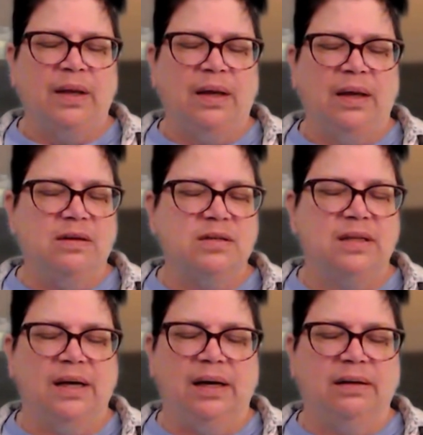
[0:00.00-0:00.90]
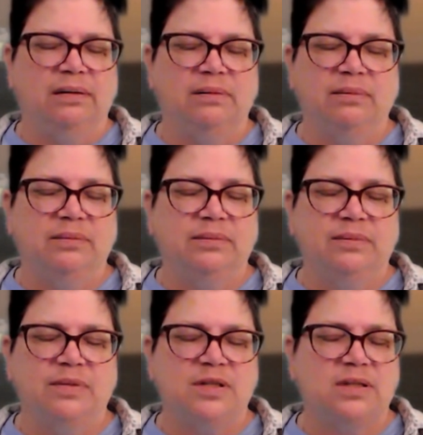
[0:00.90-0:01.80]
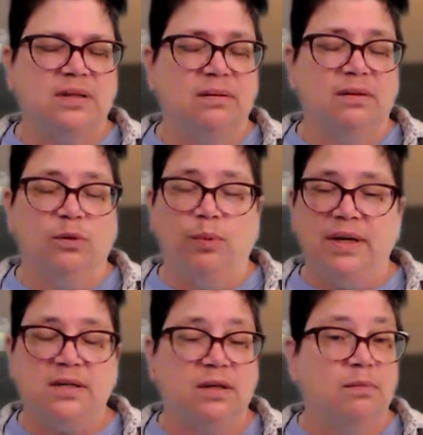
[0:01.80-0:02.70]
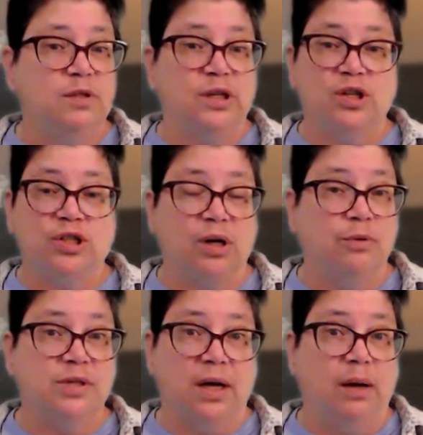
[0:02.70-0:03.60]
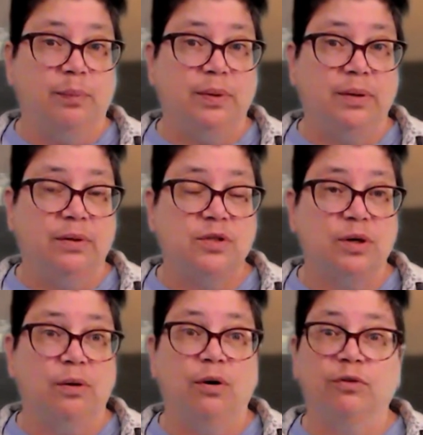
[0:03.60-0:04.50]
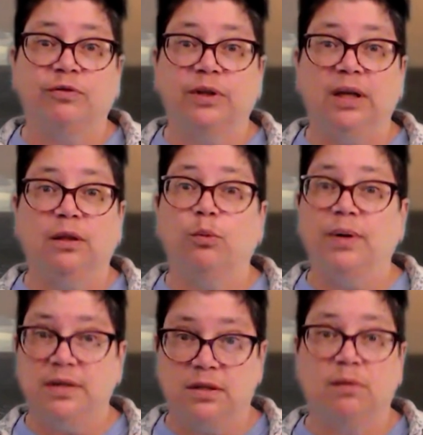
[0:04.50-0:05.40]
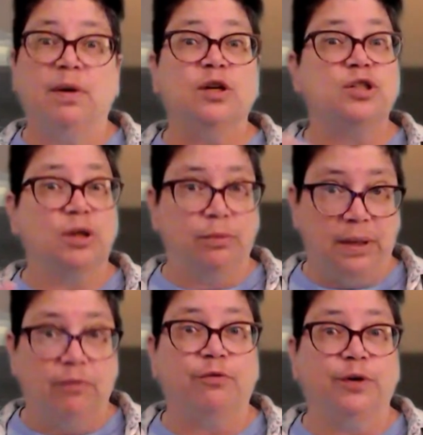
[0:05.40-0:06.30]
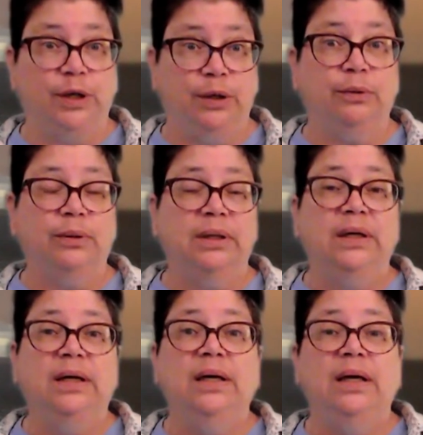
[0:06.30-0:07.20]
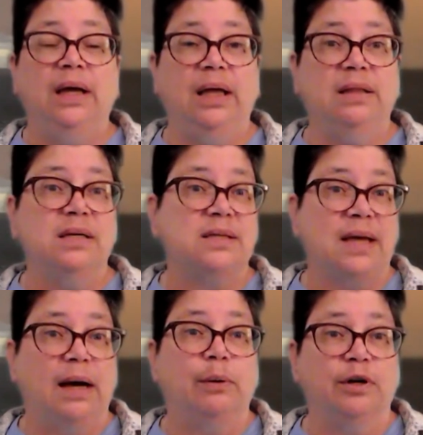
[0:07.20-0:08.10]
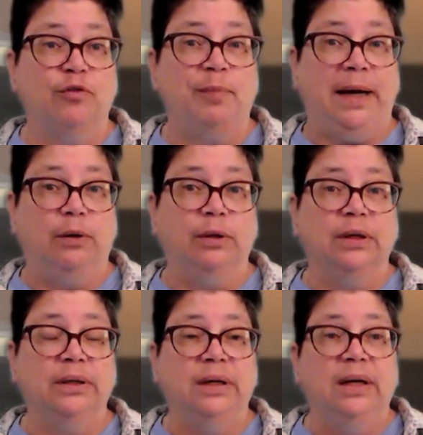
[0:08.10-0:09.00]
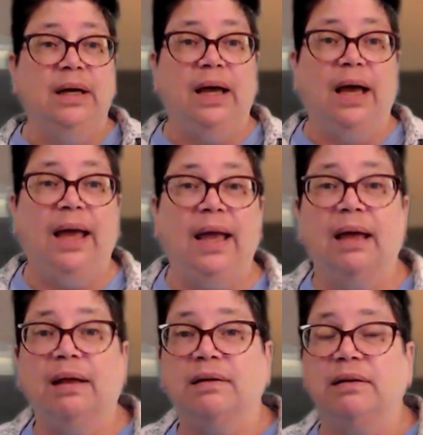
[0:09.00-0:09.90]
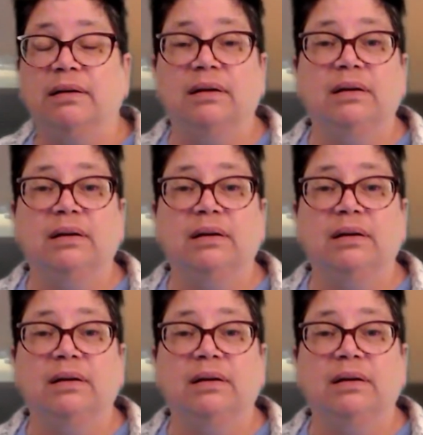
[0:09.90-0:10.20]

is that the wisdom just shows up. So hopefully the wisdom has shown up for you in this hour of power. And